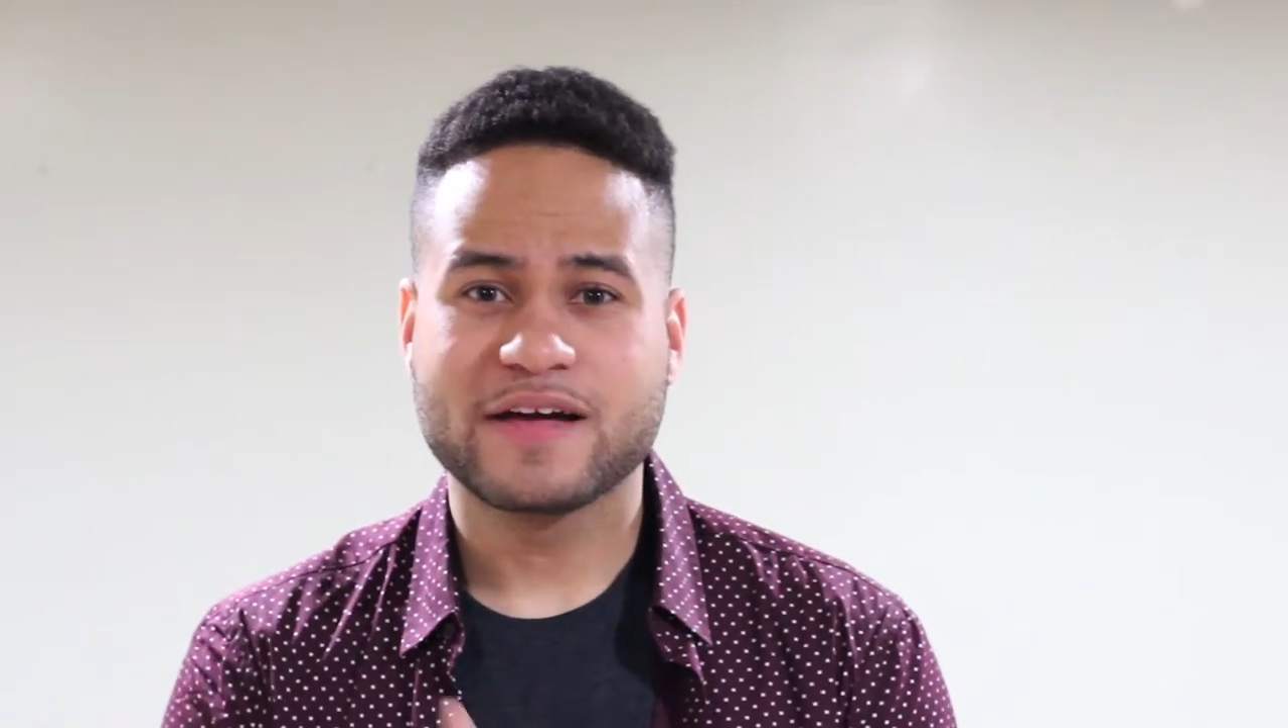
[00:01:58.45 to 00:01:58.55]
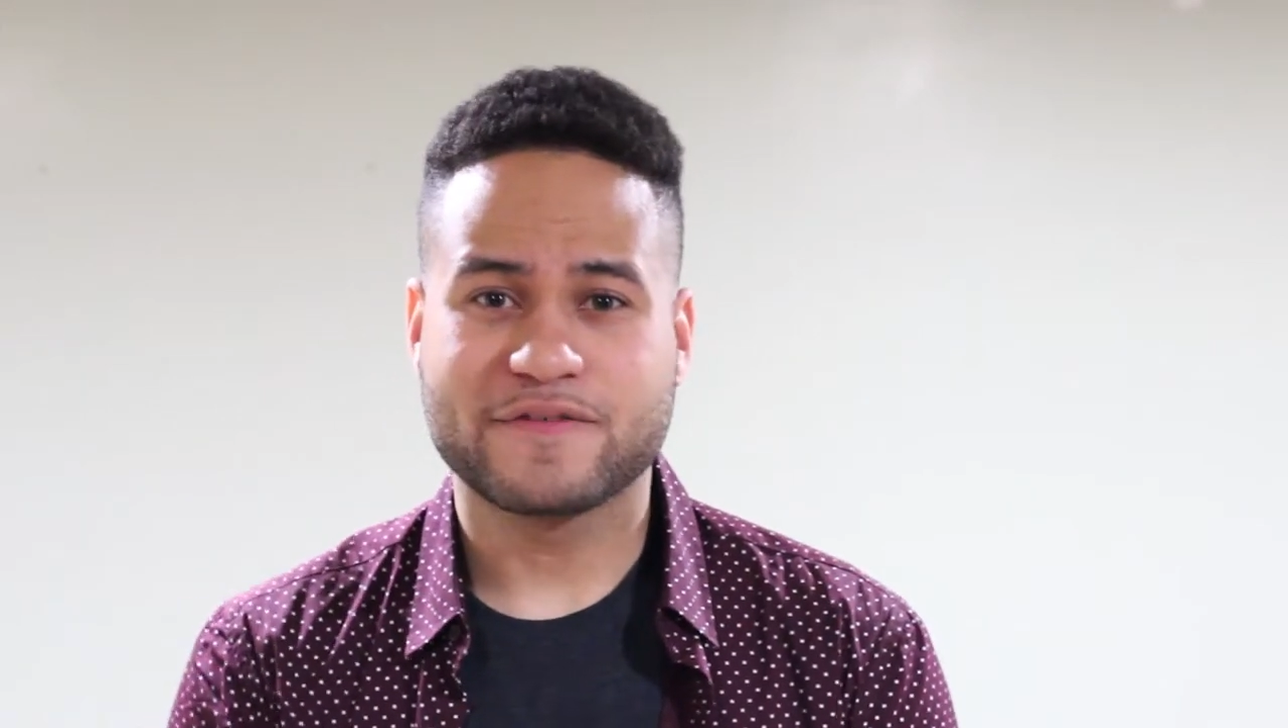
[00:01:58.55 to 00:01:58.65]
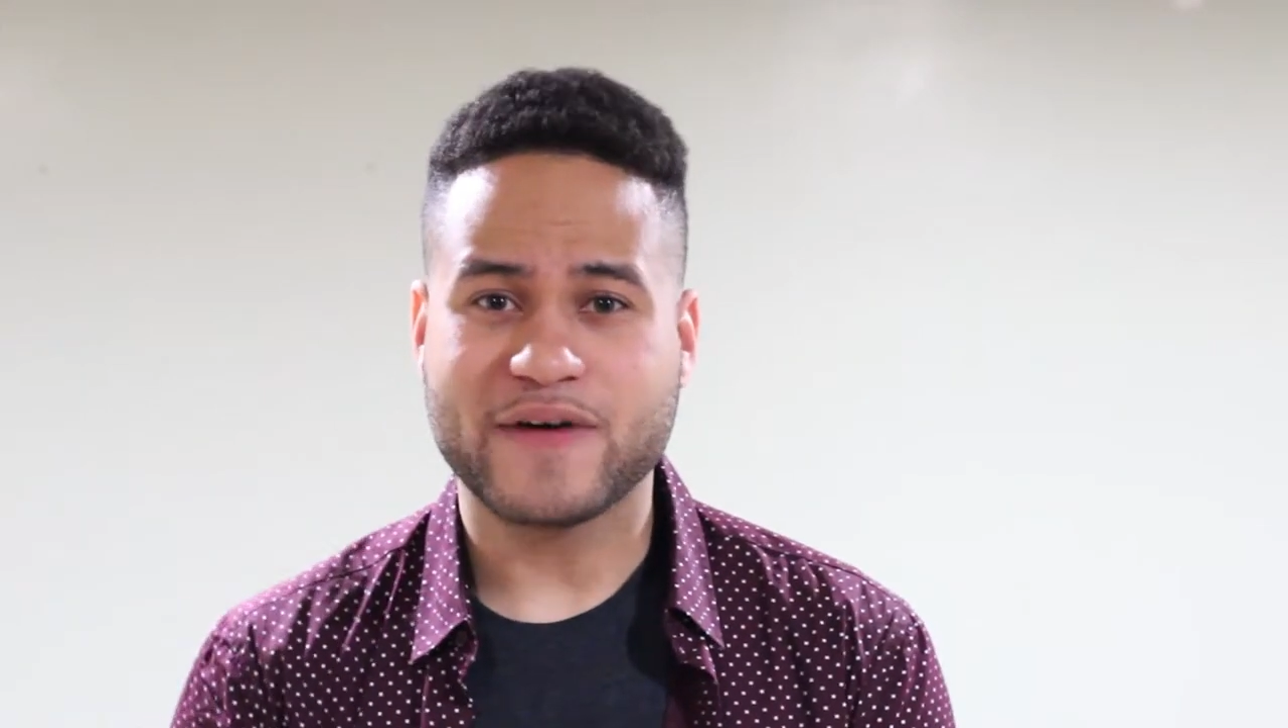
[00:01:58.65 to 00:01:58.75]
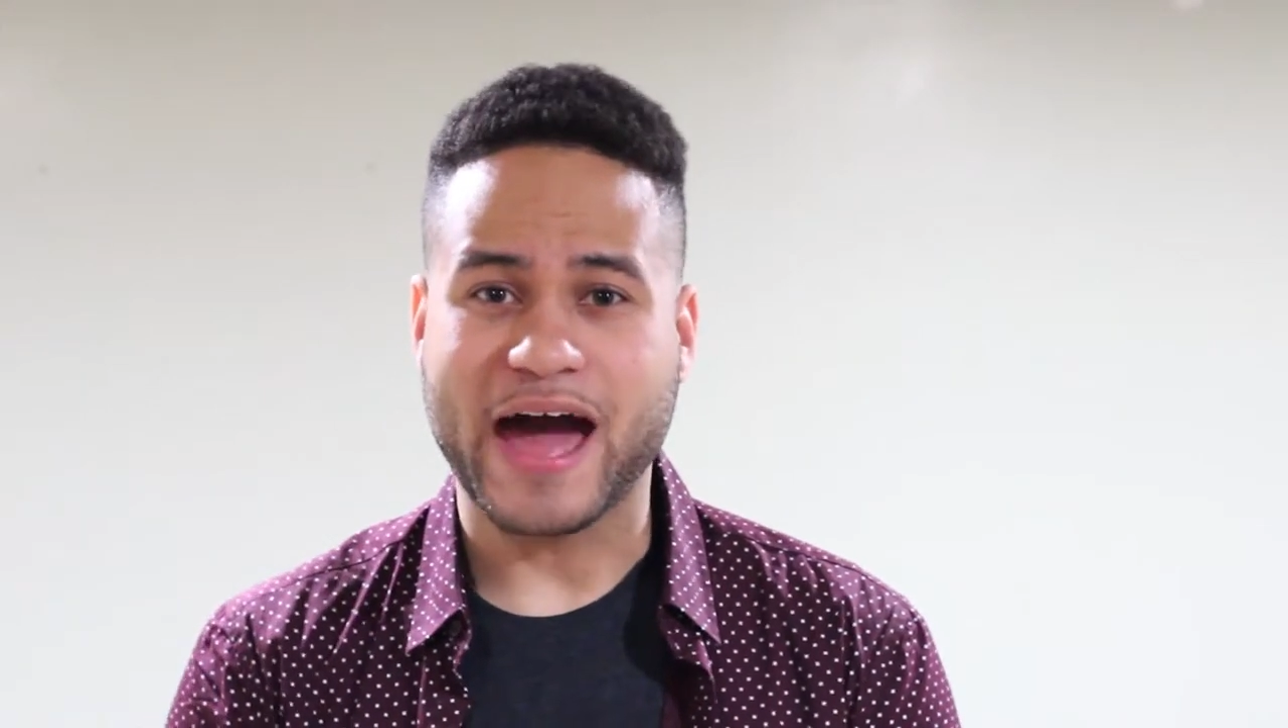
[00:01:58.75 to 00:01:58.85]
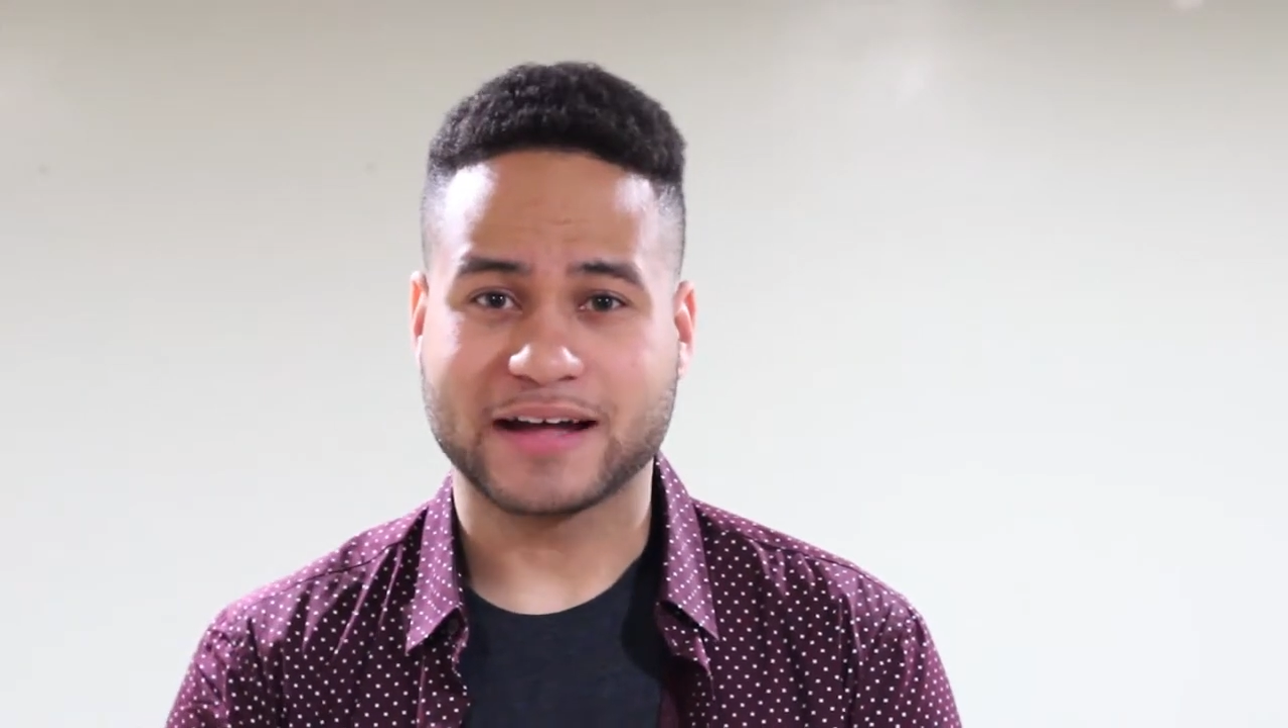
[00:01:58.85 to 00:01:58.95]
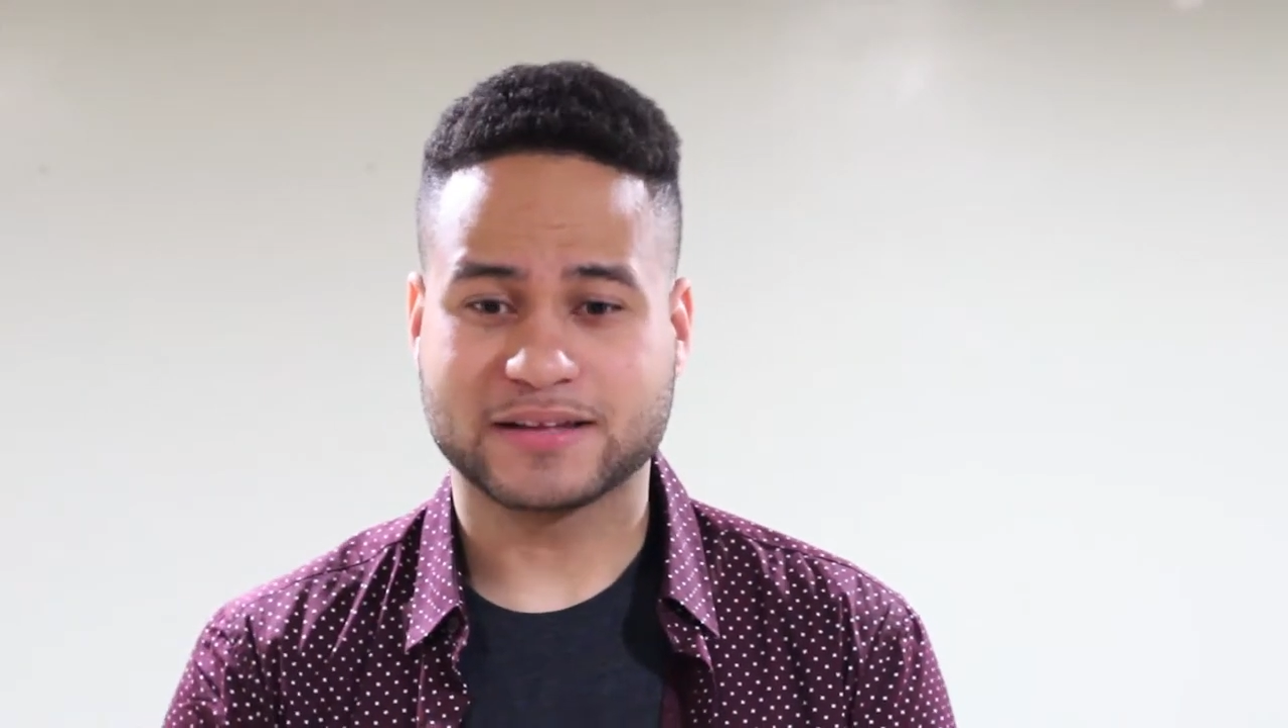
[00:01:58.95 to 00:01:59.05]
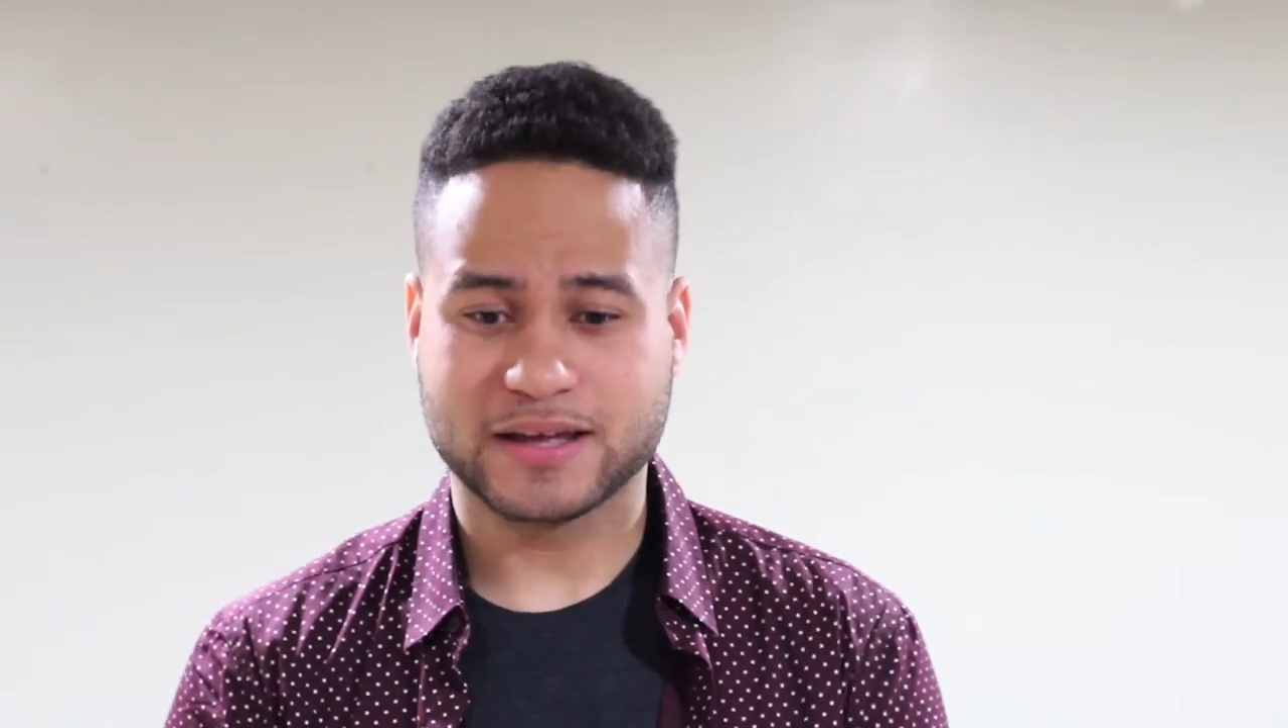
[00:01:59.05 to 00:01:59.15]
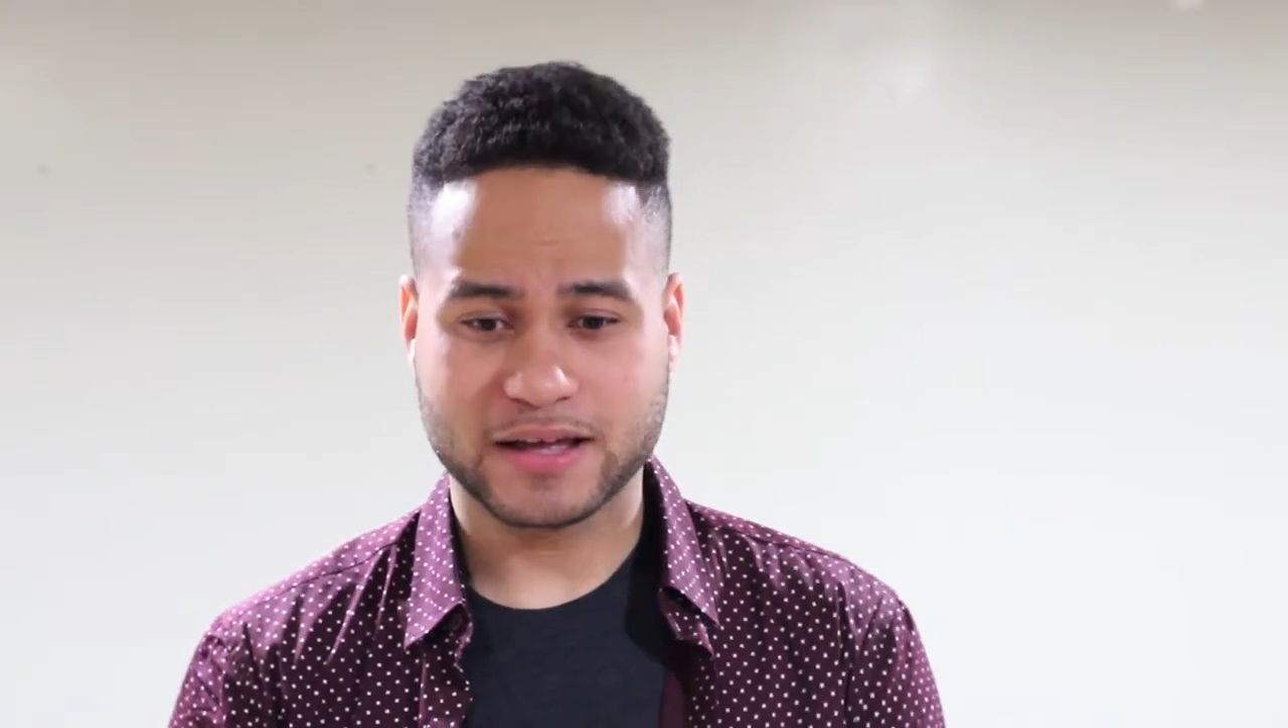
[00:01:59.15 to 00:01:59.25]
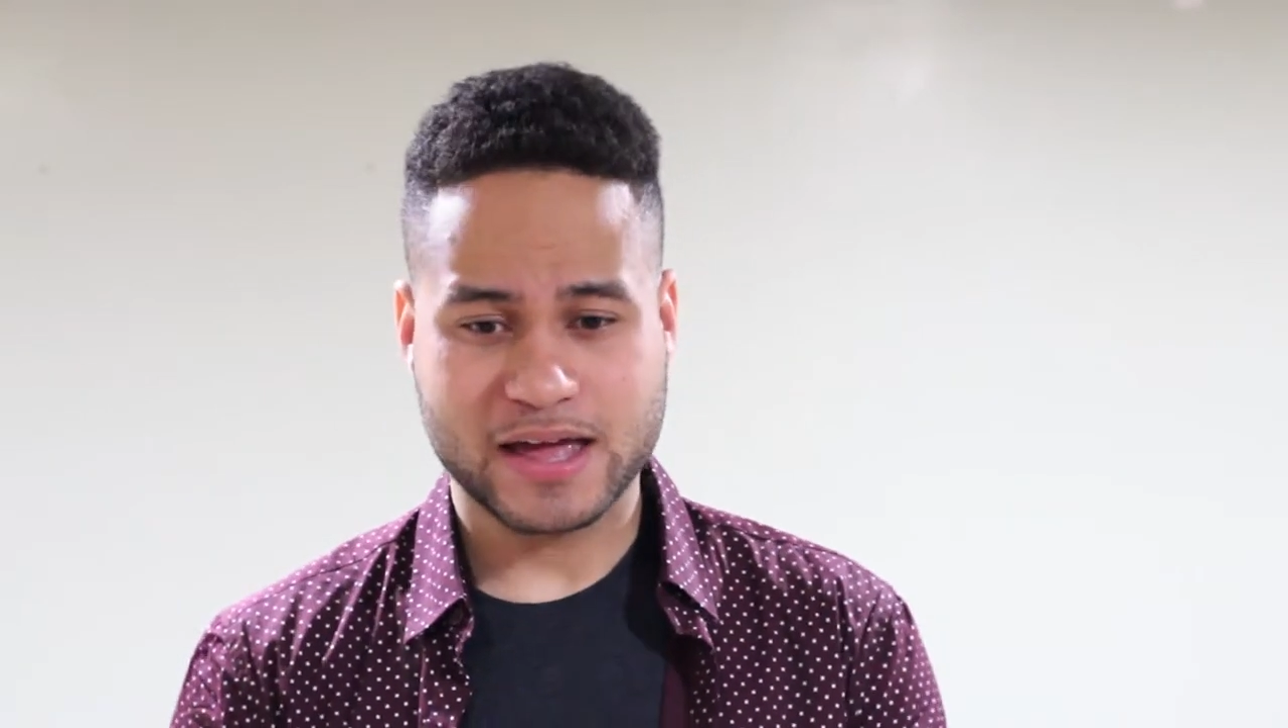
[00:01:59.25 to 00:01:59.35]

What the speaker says: fact.